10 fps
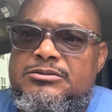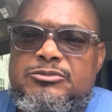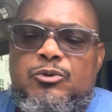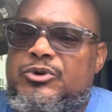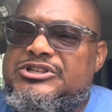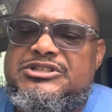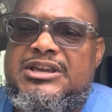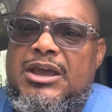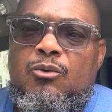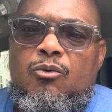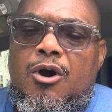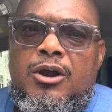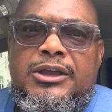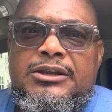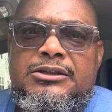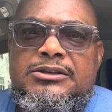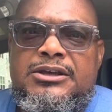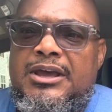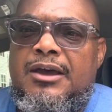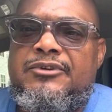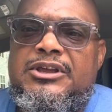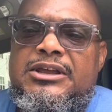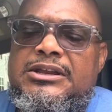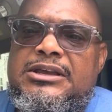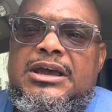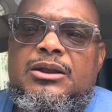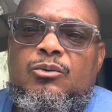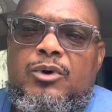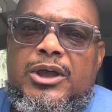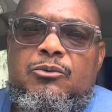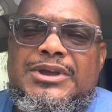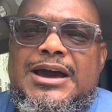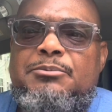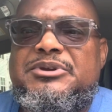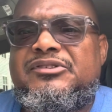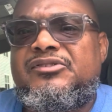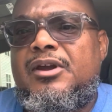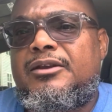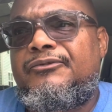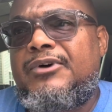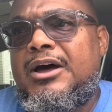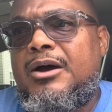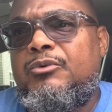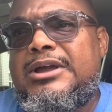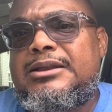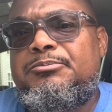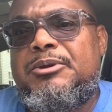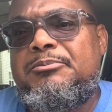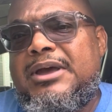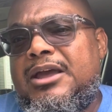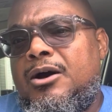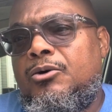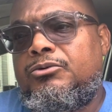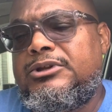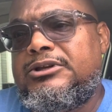But we just can't walk in the heaven any kind of way. We got to be sanctified. We got to be made holy.